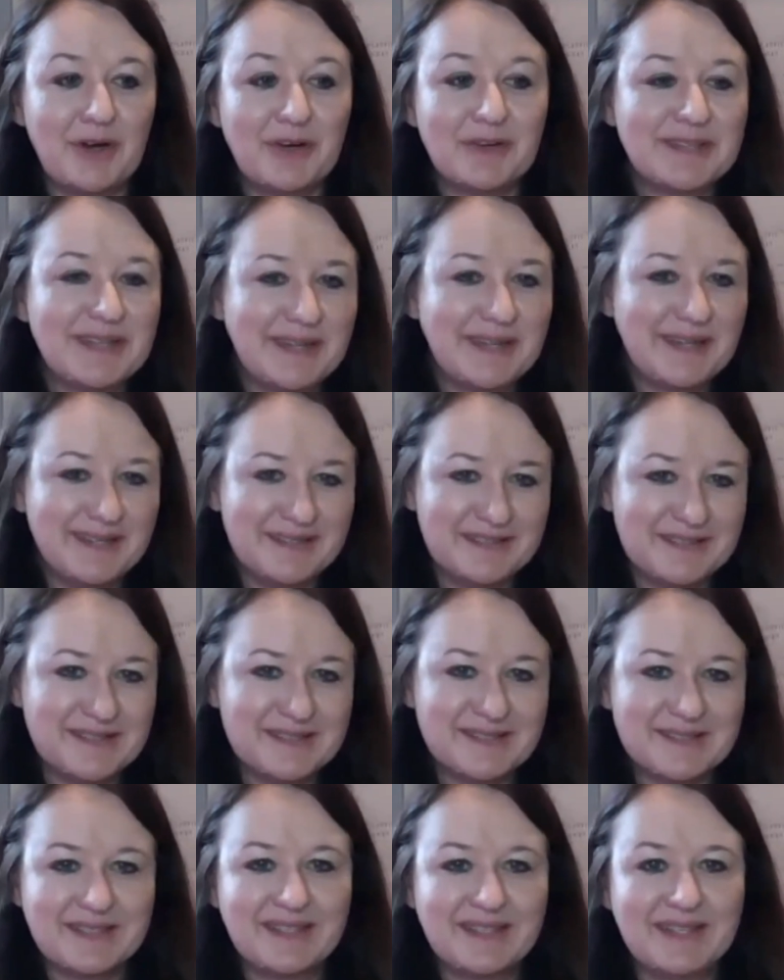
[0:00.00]
all
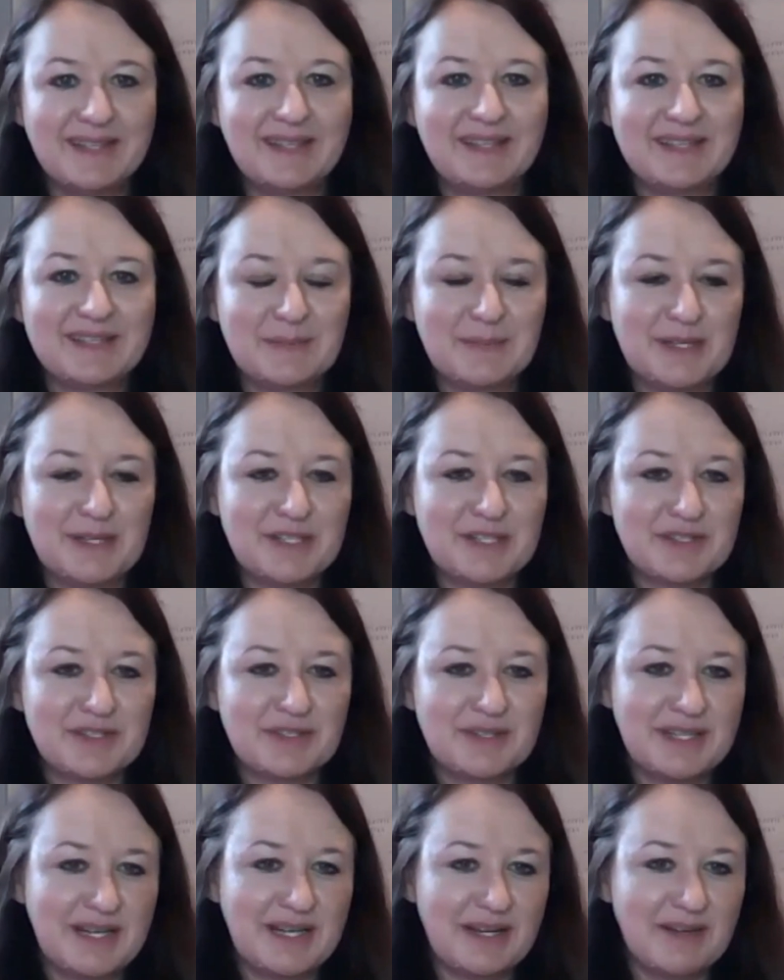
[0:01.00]
days, to make
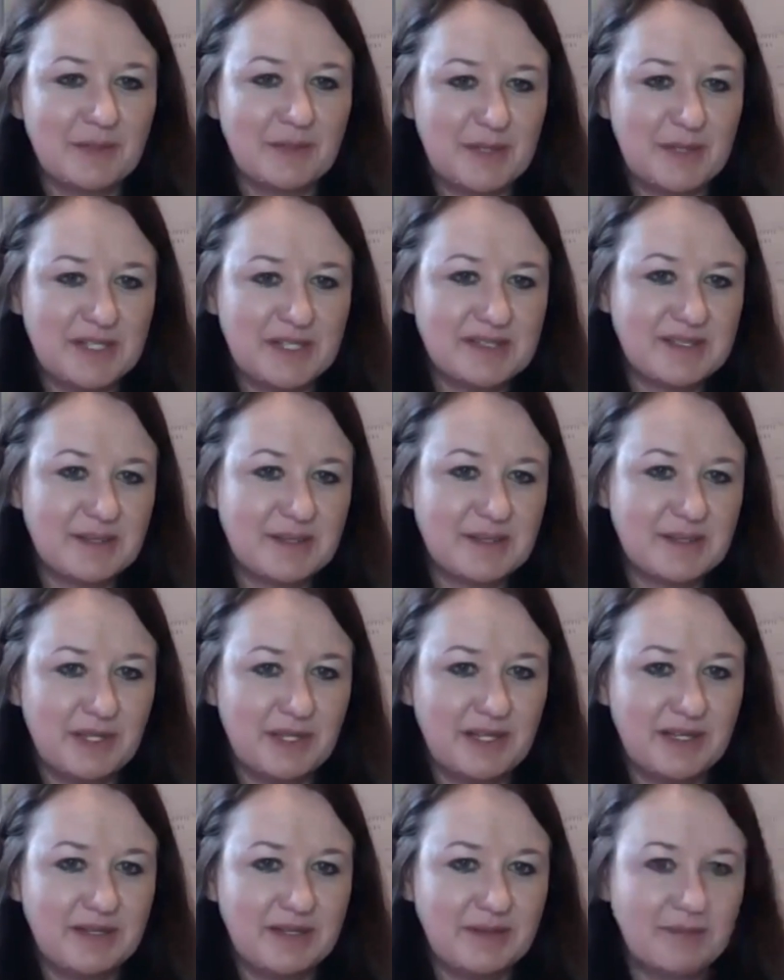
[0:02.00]
sure that everybody's
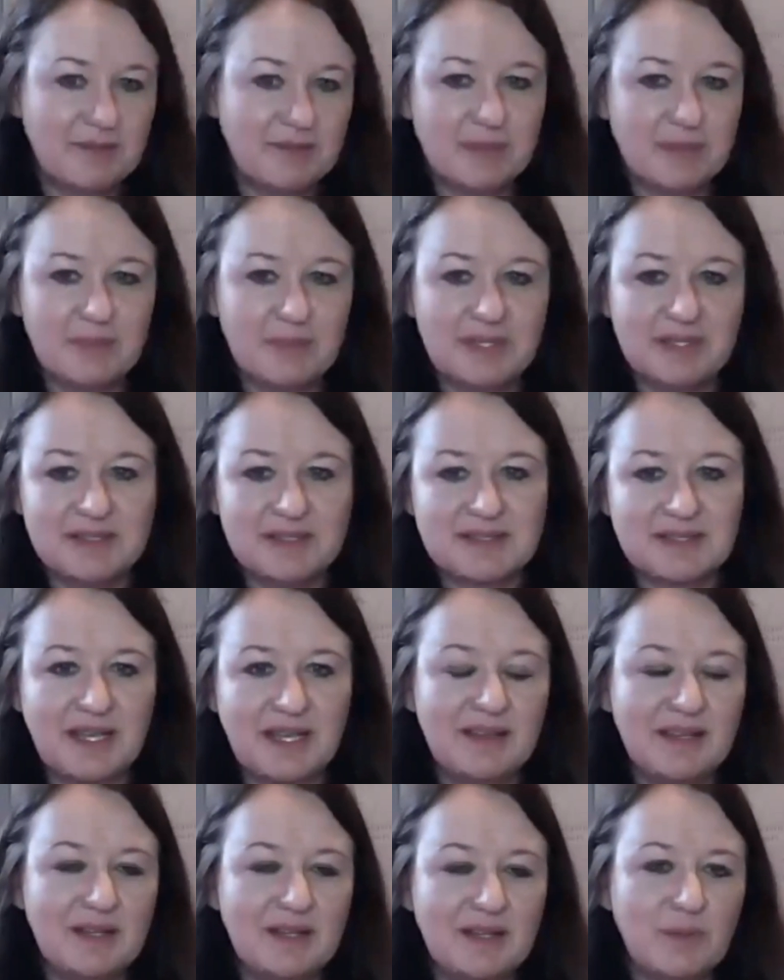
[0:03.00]
complying with GMPs?
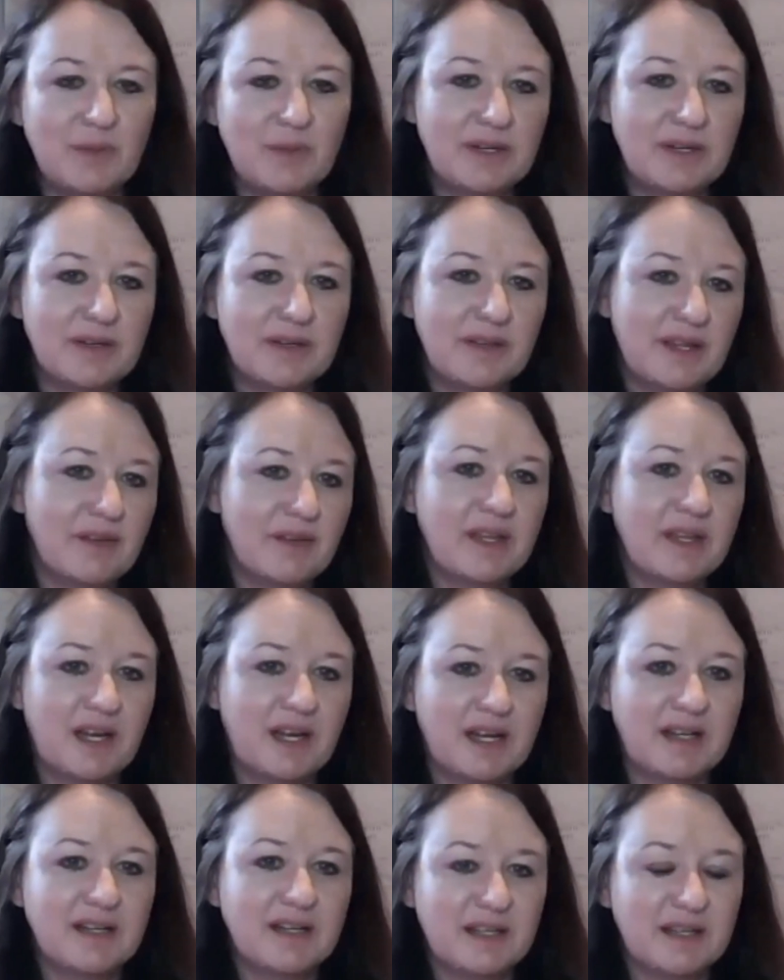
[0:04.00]
And then are
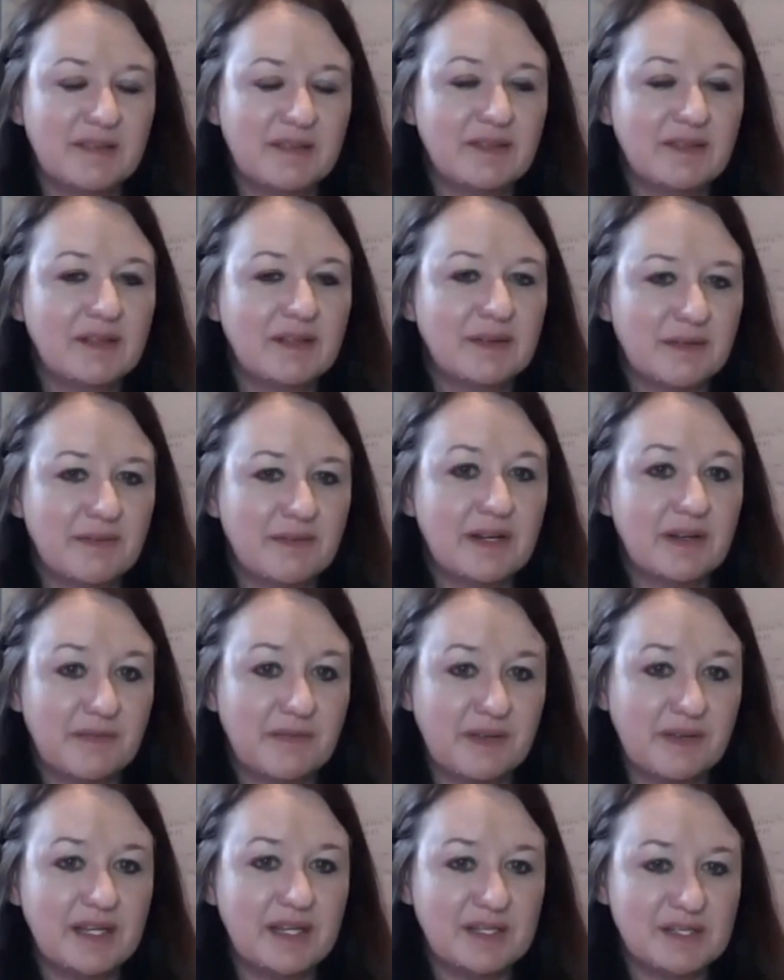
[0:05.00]
they auditing their
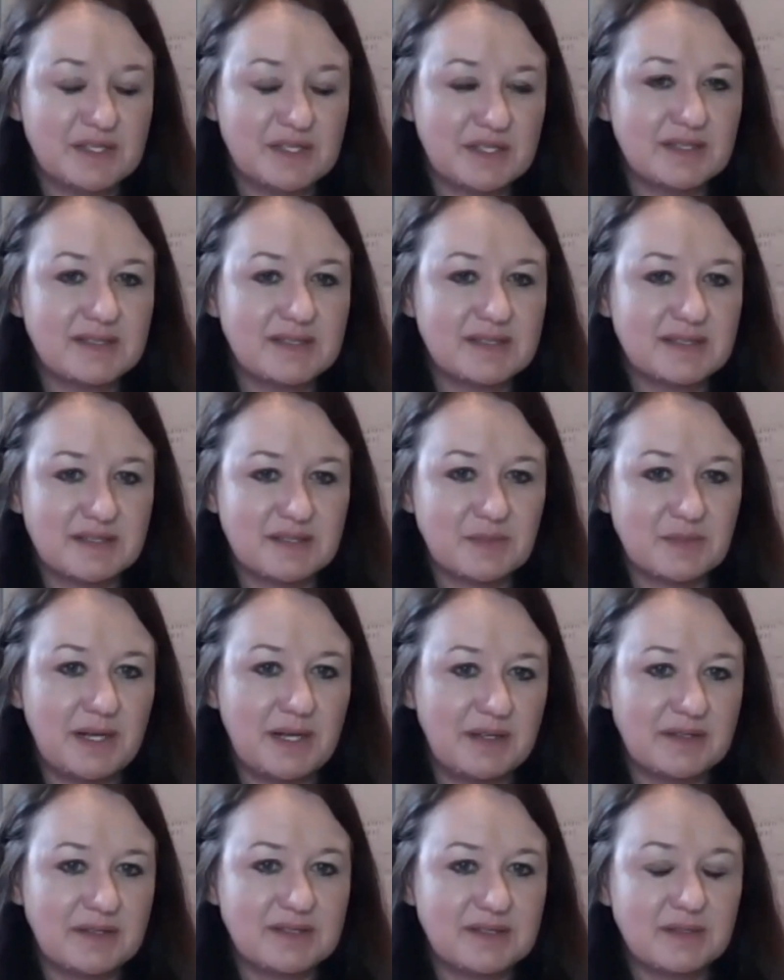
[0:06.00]
verifications as
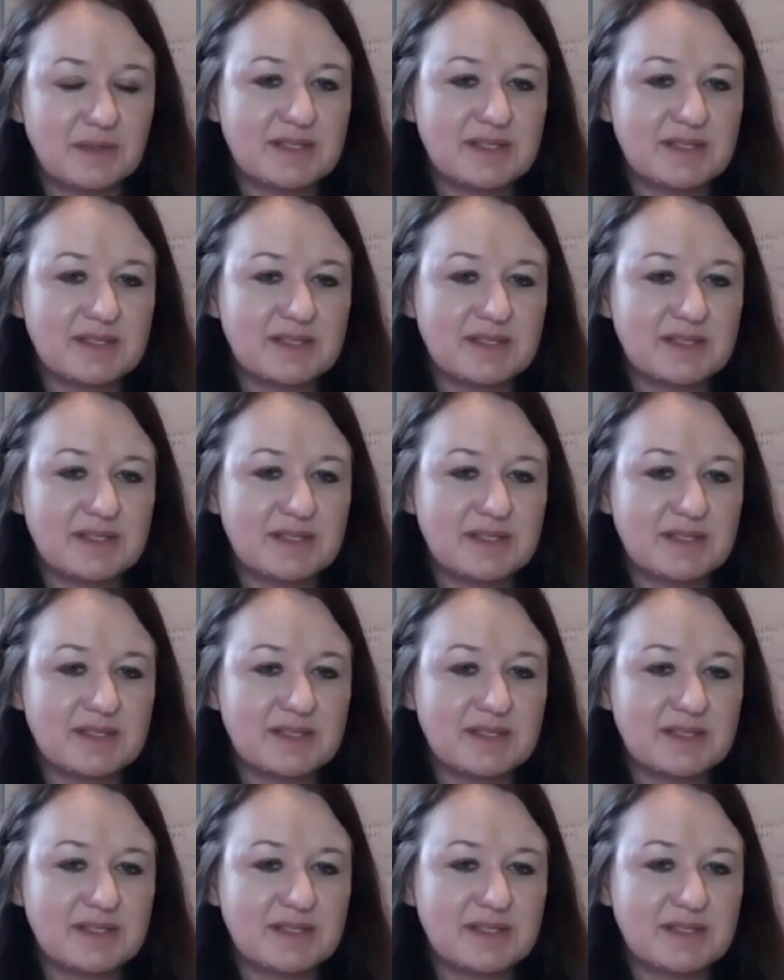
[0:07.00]
well?